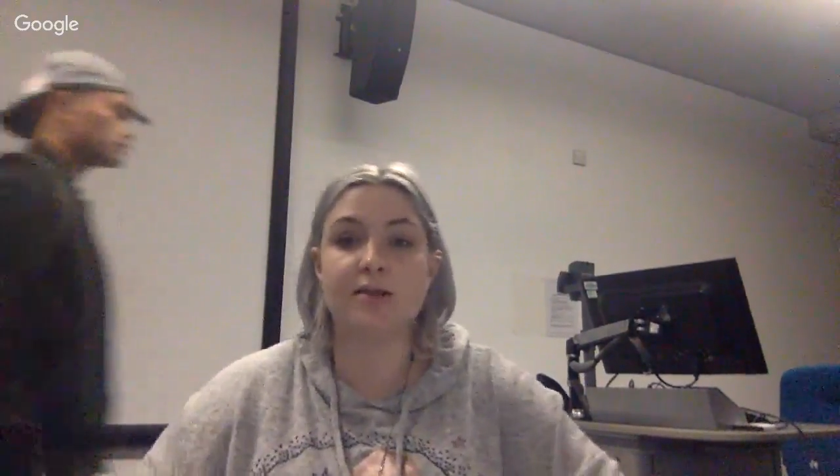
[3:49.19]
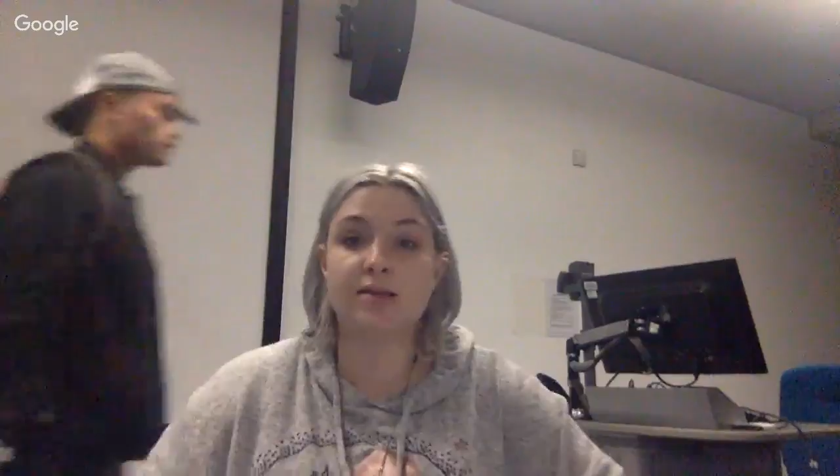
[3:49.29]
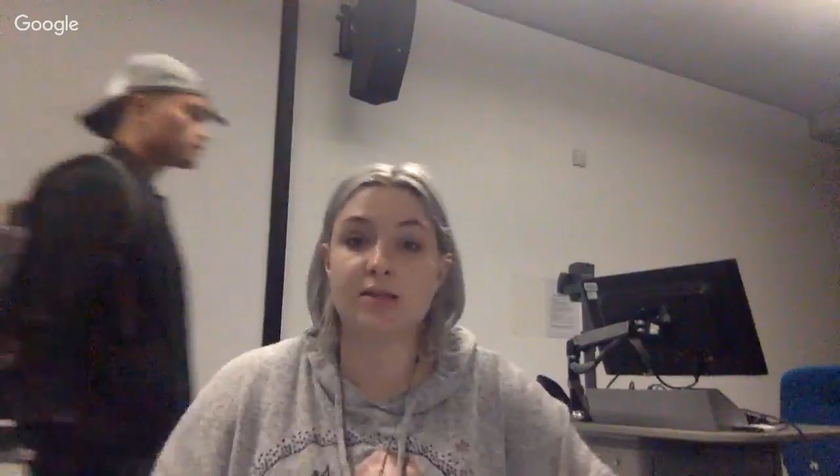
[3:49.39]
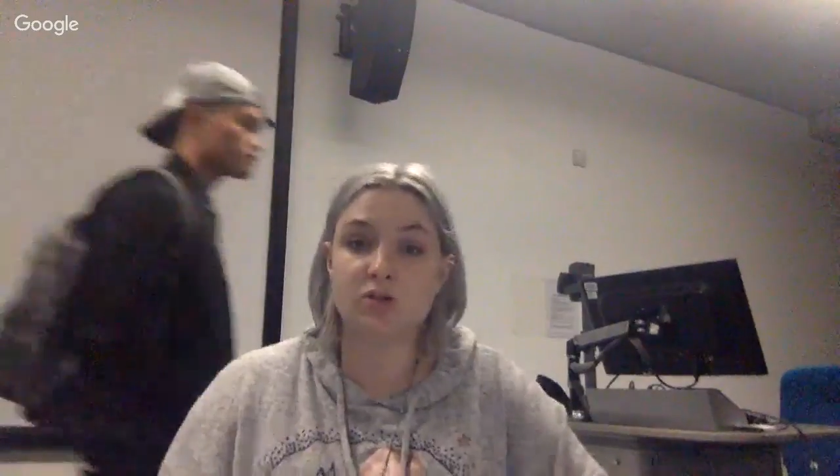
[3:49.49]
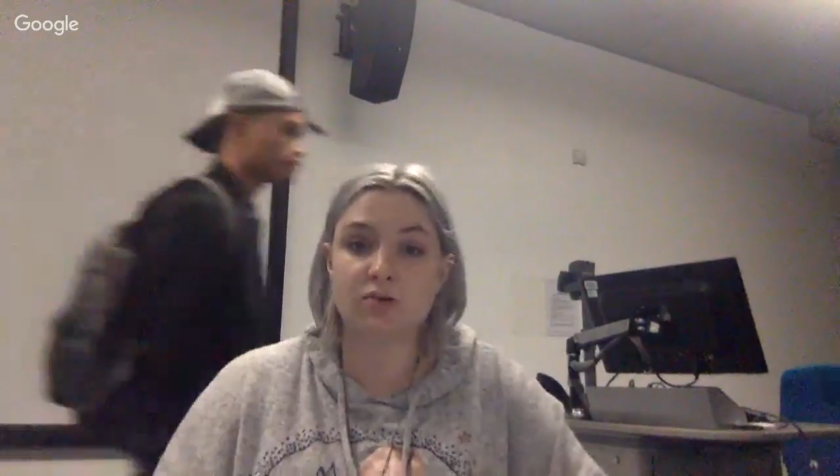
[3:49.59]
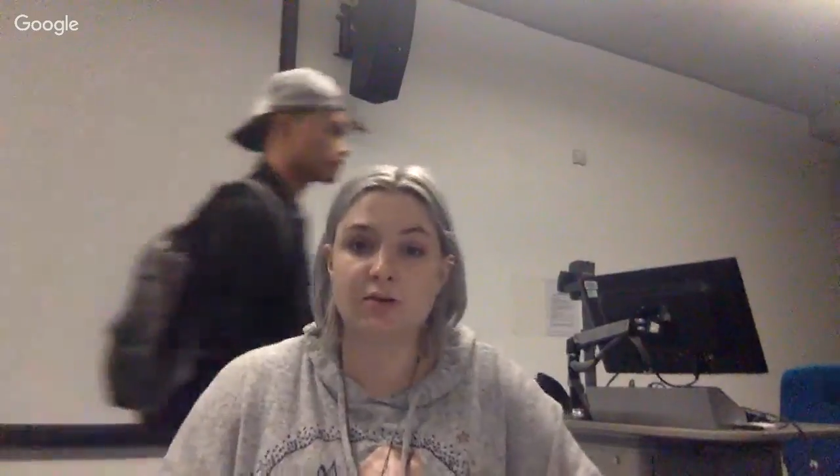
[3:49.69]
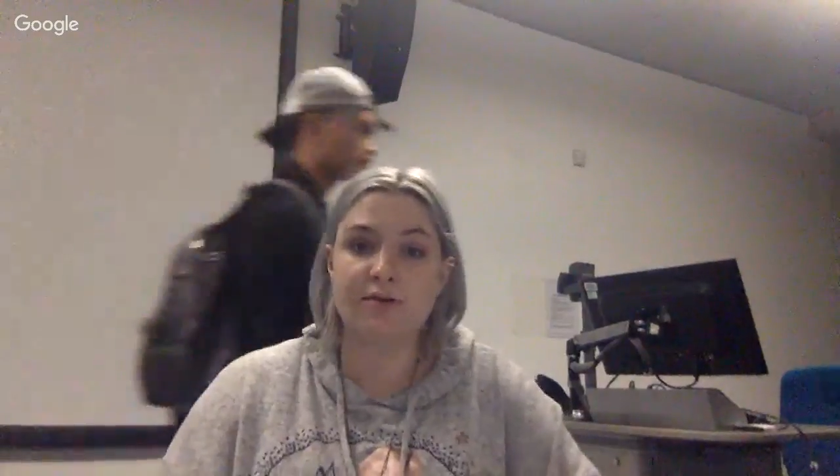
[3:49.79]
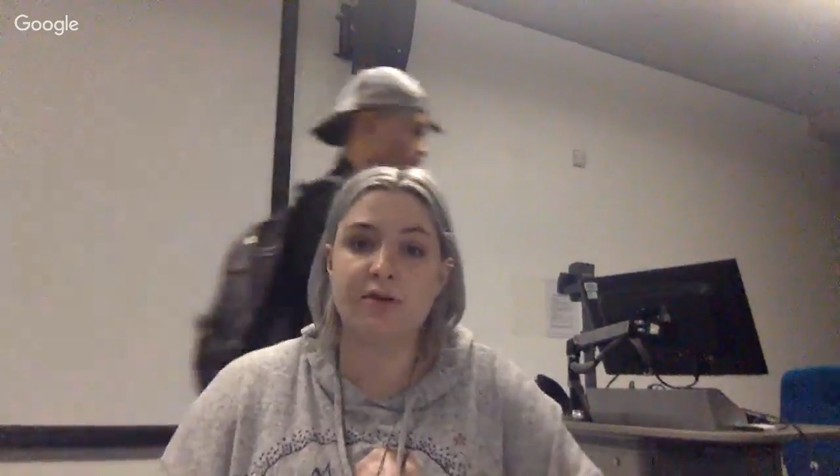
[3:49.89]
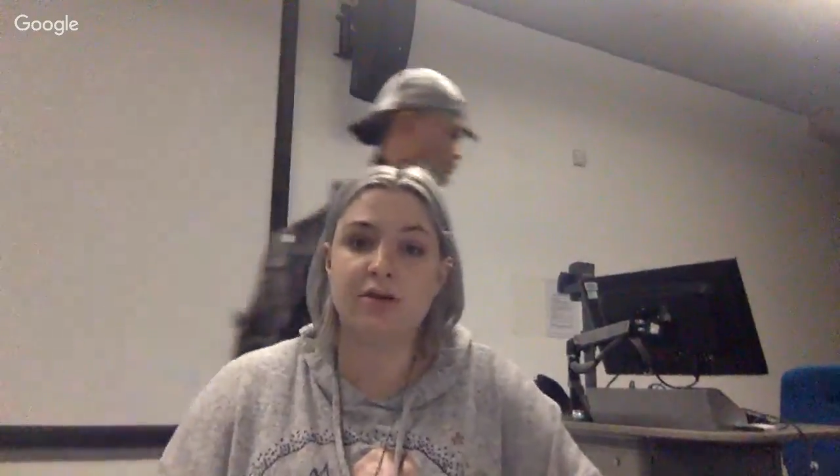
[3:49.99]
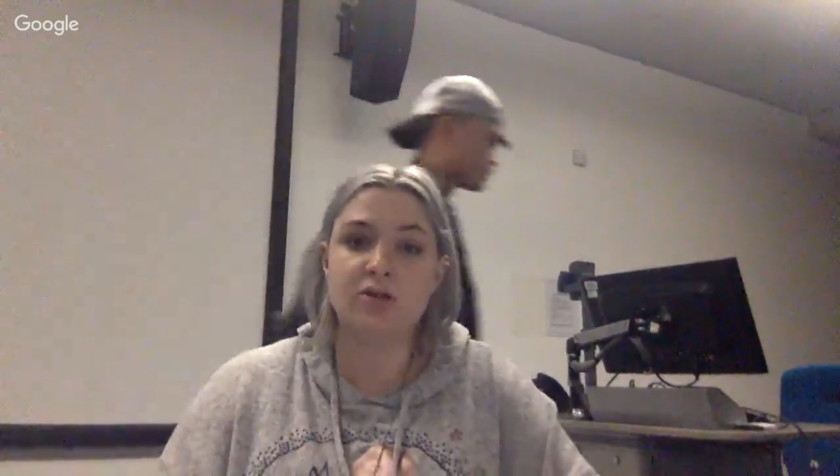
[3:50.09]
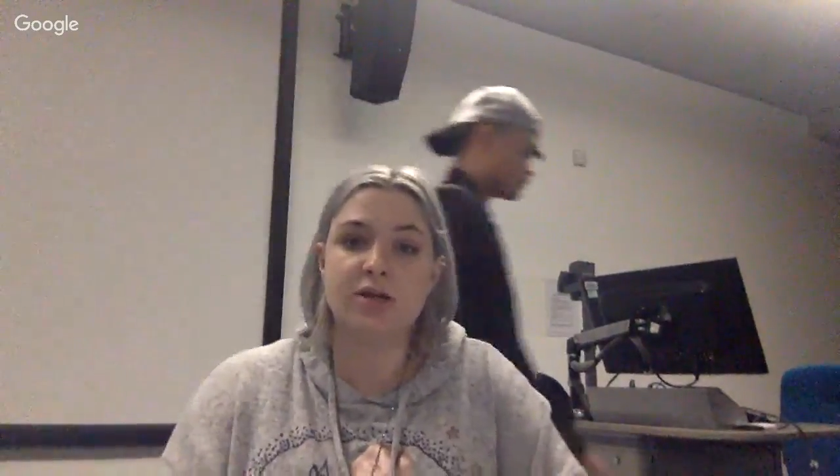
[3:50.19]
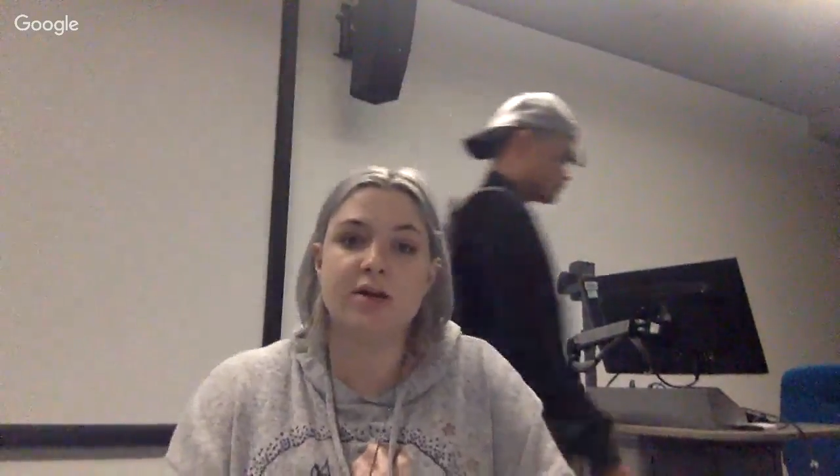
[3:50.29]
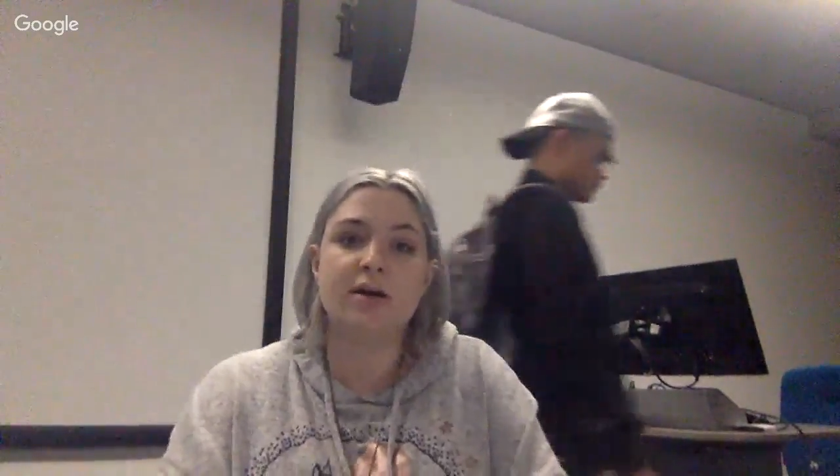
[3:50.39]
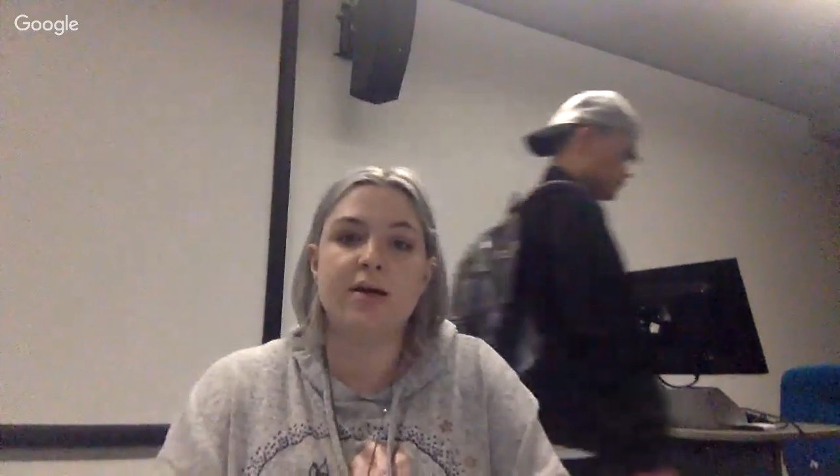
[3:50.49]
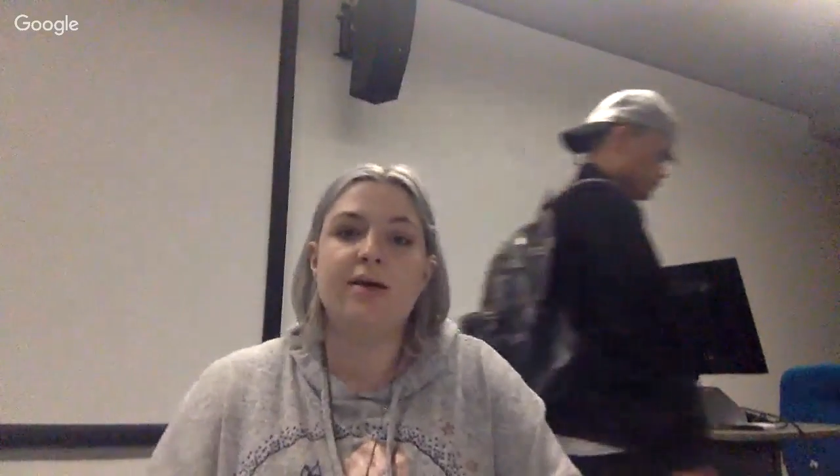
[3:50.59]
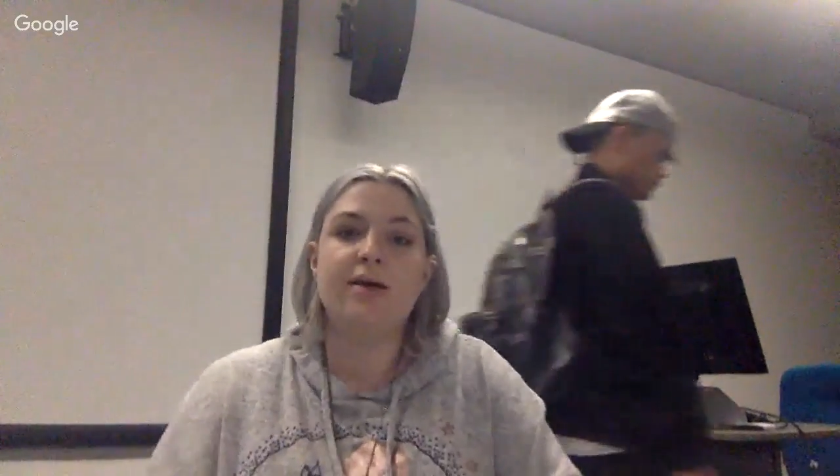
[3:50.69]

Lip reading: the digital revolution,